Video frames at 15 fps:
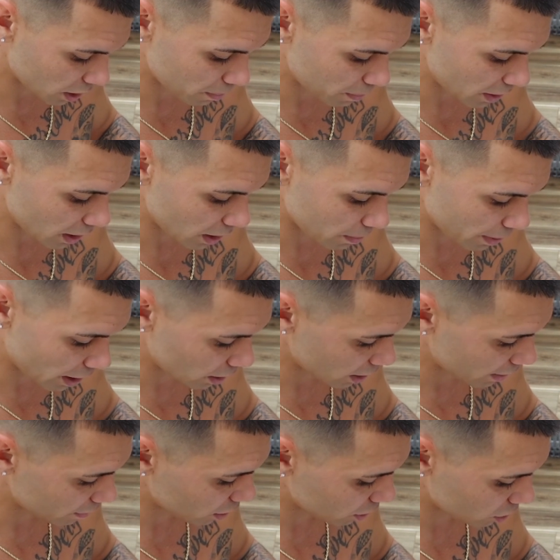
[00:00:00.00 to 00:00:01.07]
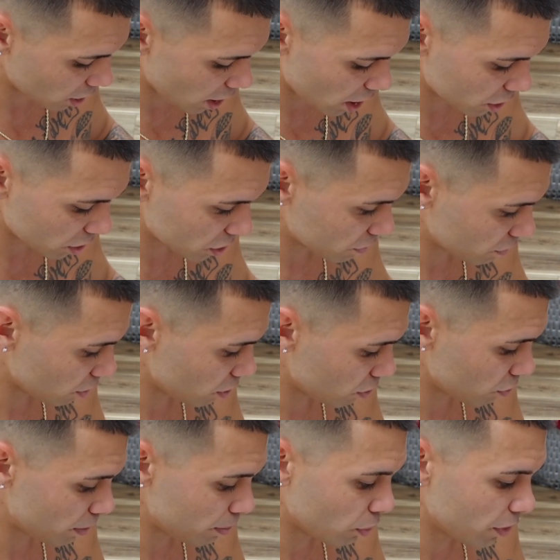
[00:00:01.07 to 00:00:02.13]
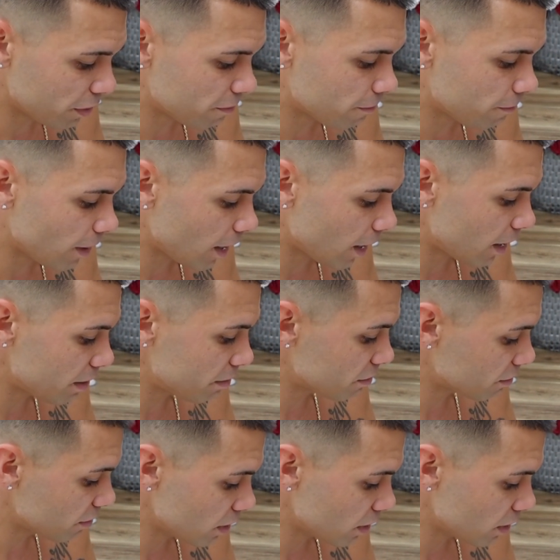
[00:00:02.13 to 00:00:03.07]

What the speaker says: up being about $1,100 for the 3.5.